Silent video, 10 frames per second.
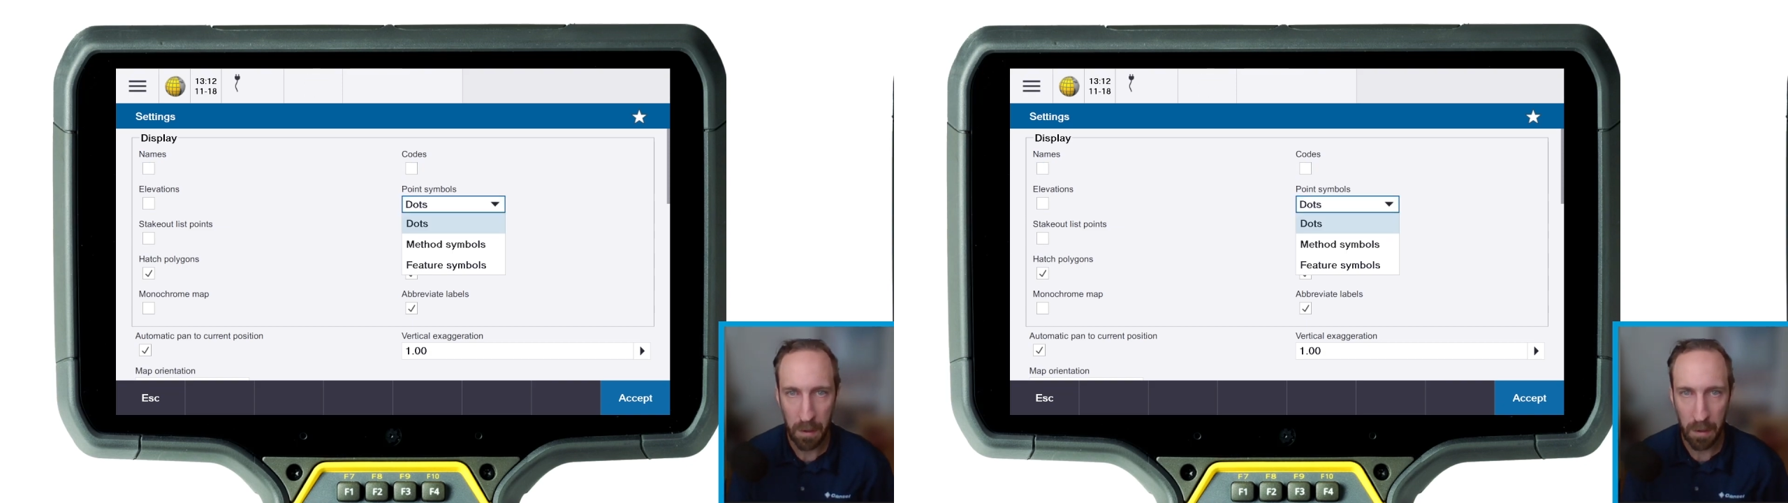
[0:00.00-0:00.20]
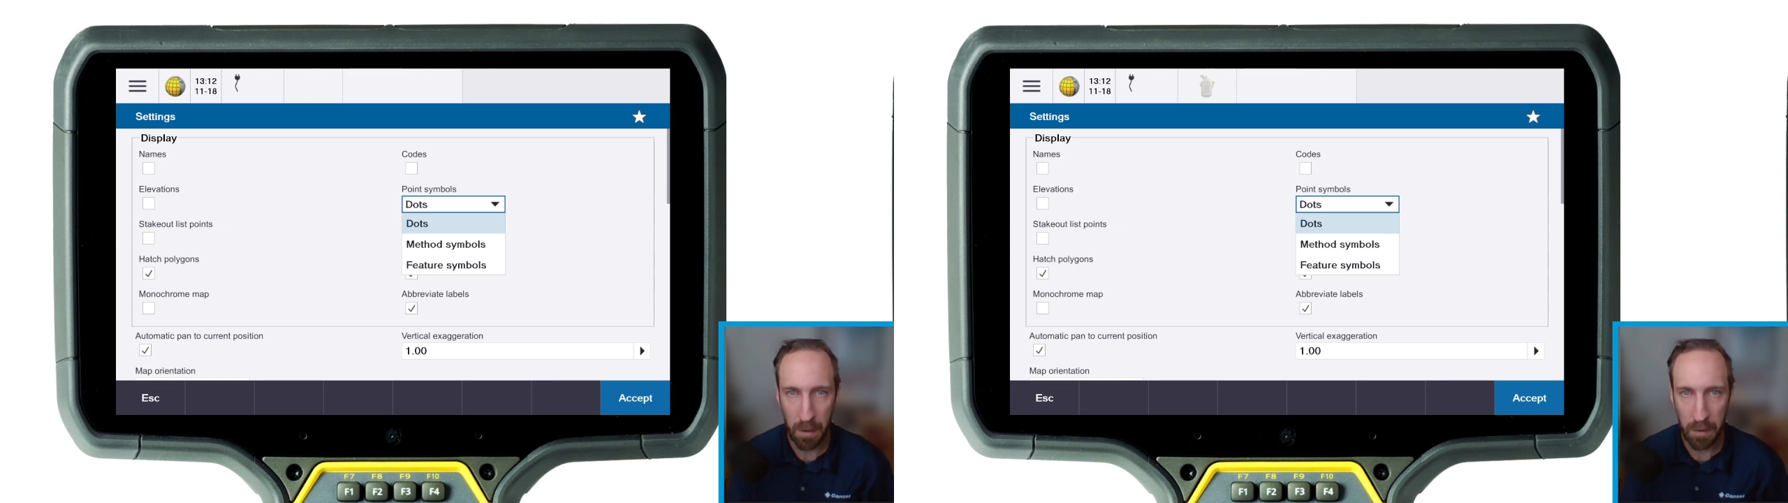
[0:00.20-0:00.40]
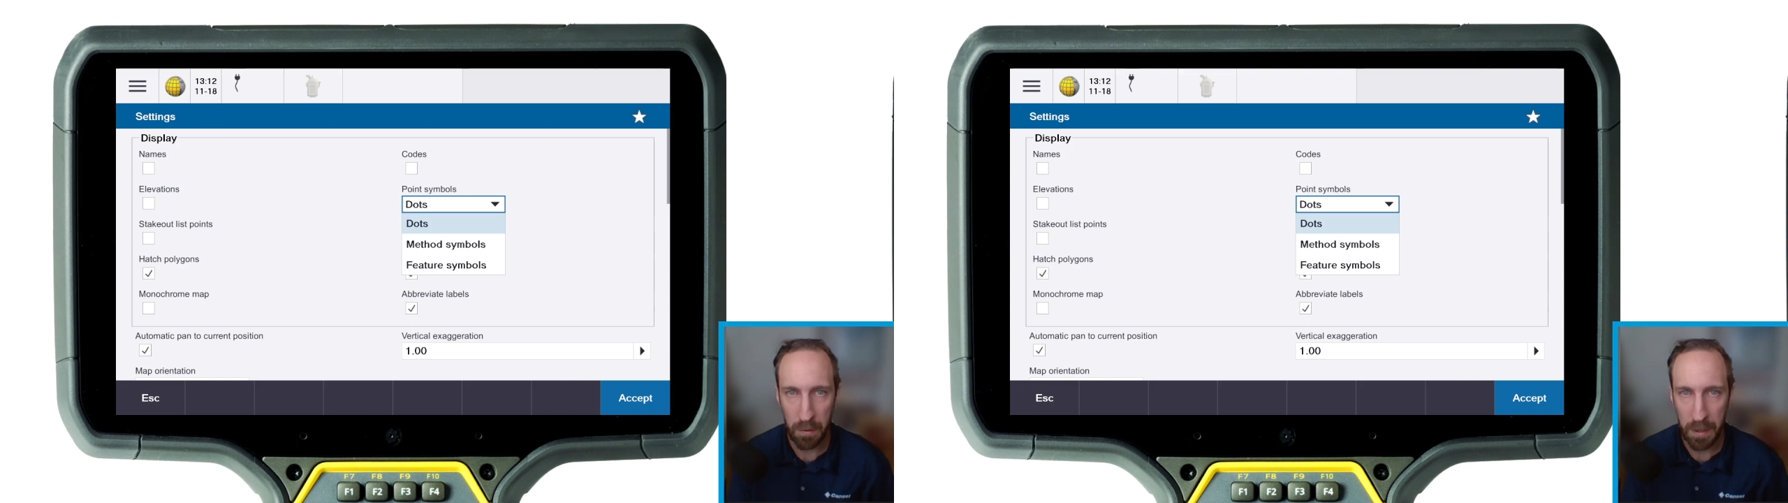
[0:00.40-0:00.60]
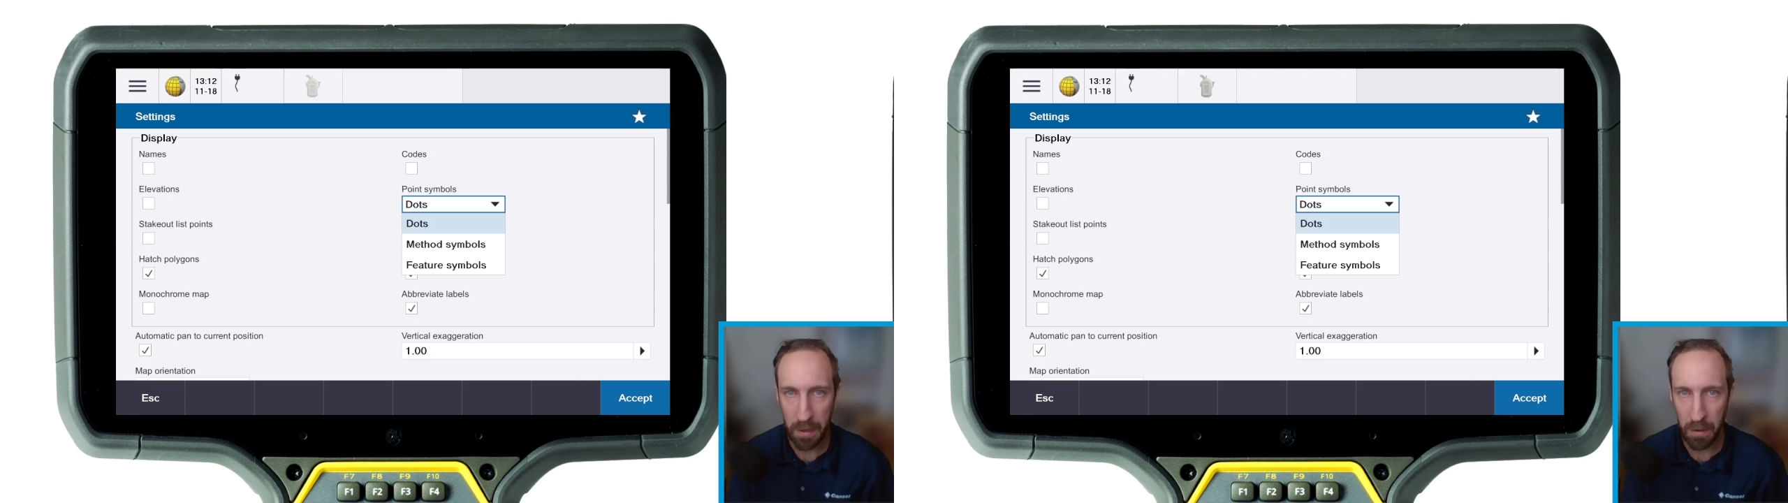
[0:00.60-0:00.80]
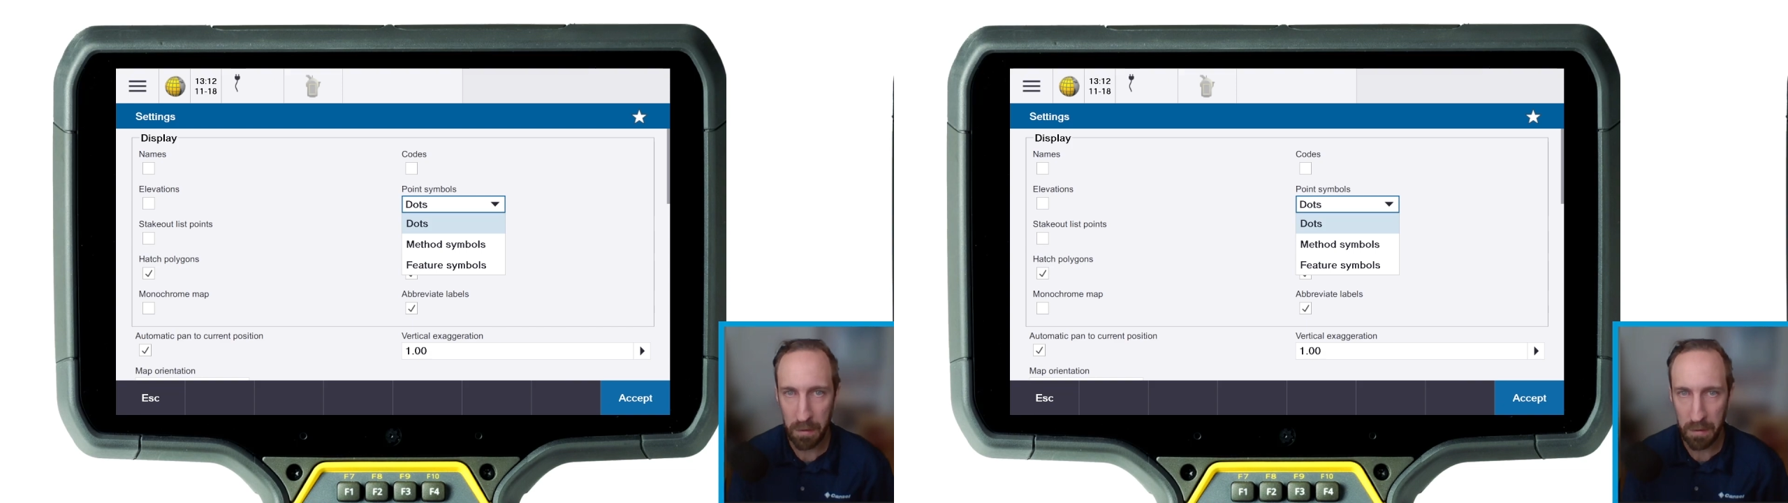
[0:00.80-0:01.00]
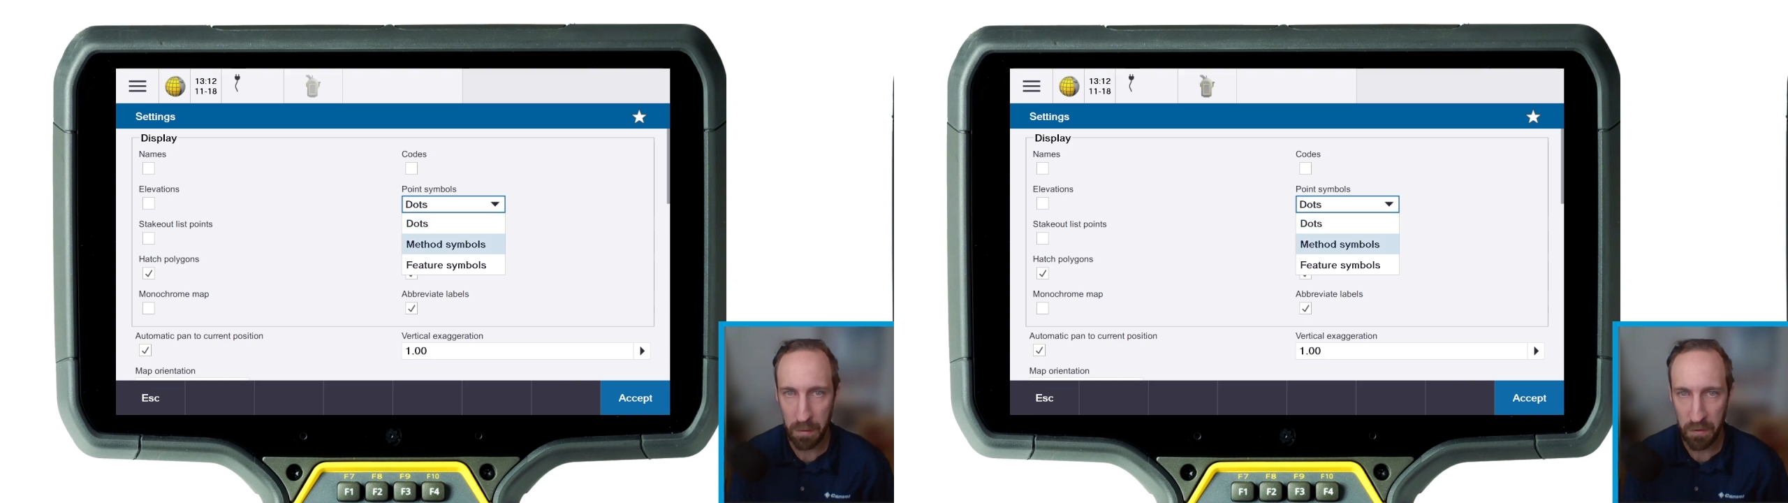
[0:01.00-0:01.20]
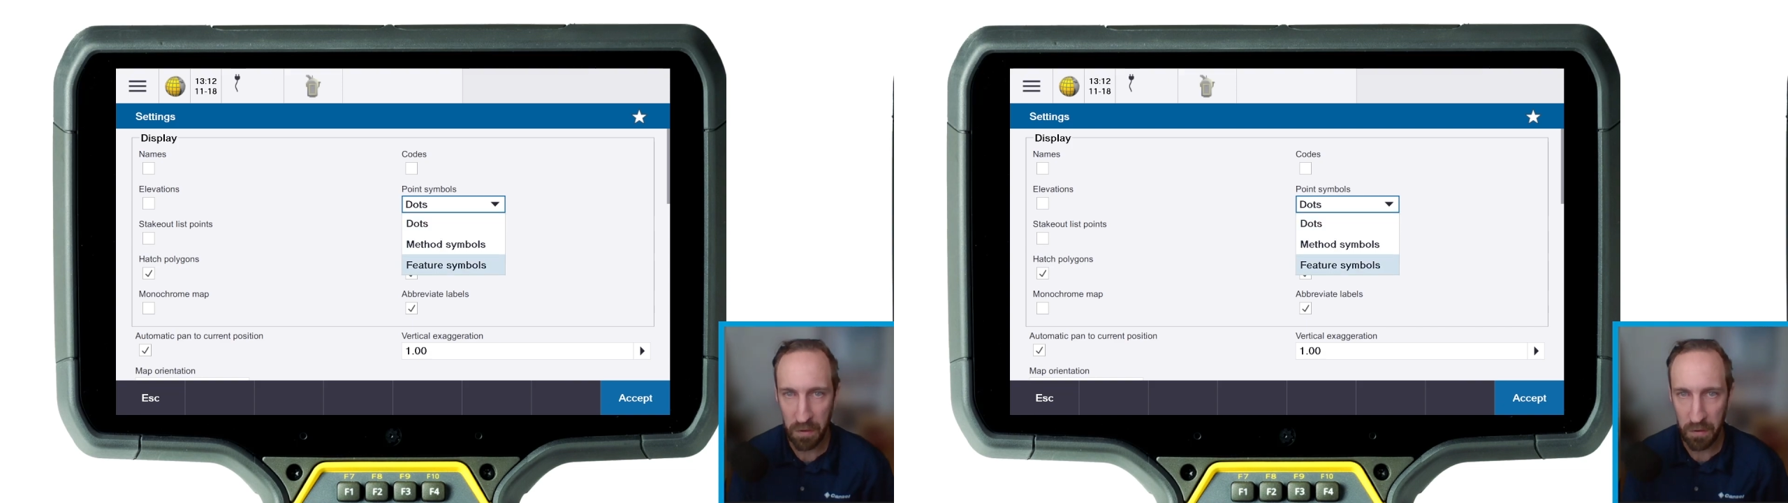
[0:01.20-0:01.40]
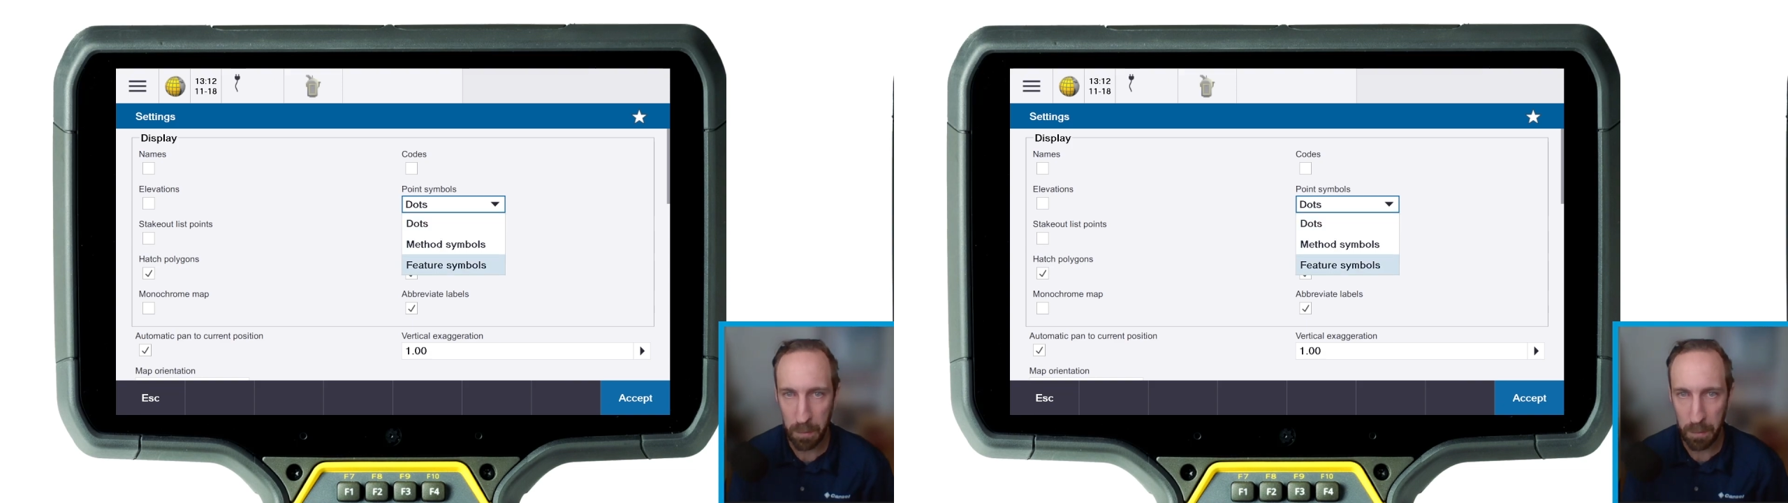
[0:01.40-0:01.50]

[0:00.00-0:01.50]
You can also change the